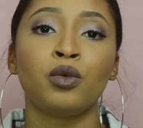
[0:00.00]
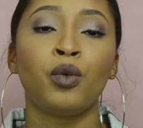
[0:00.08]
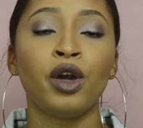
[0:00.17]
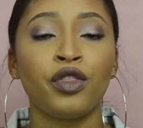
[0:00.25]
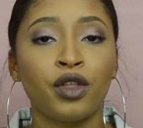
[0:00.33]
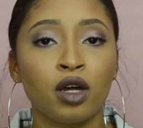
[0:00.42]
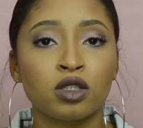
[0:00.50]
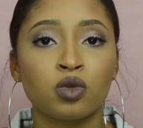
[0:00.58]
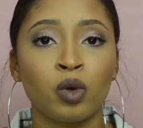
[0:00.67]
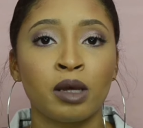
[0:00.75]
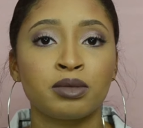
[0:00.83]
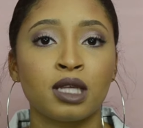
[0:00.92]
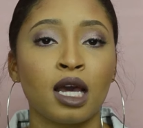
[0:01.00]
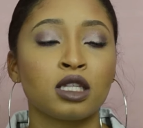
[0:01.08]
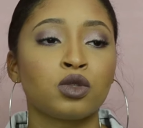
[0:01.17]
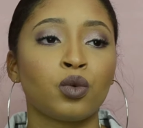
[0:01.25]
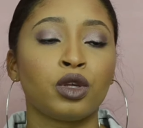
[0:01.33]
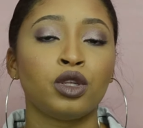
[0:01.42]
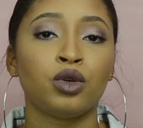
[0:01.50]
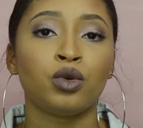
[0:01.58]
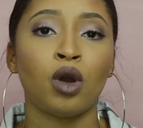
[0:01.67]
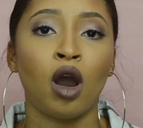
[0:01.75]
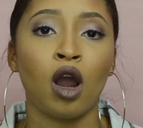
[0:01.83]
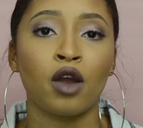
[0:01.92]
with those websites when
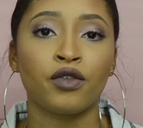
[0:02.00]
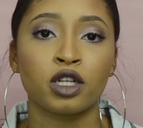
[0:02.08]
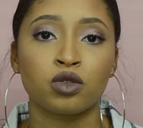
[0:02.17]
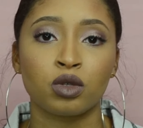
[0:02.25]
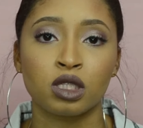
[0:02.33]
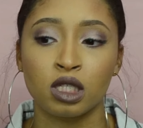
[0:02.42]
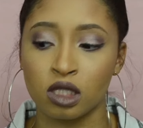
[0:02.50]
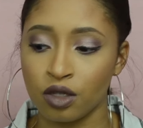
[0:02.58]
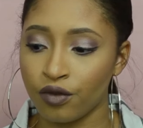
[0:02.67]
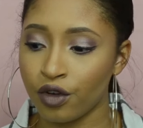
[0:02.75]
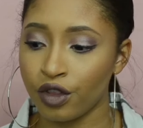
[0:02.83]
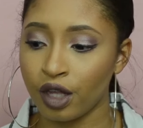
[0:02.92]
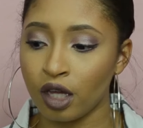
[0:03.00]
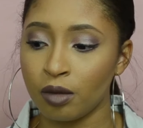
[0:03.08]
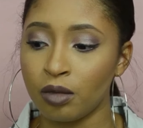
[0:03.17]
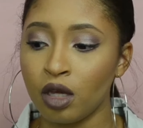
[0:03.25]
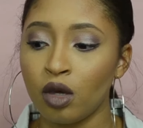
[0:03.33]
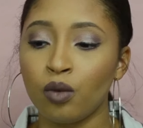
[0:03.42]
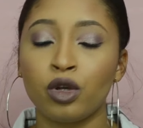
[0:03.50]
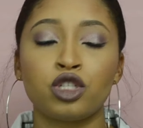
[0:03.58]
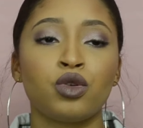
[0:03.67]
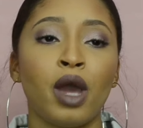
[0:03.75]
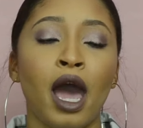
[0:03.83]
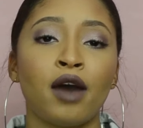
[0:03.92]
you are a virtual assistant for them
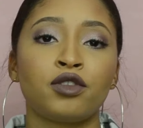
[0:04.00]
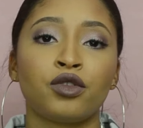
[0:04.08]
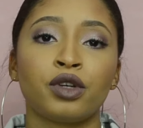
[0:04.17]
what you have to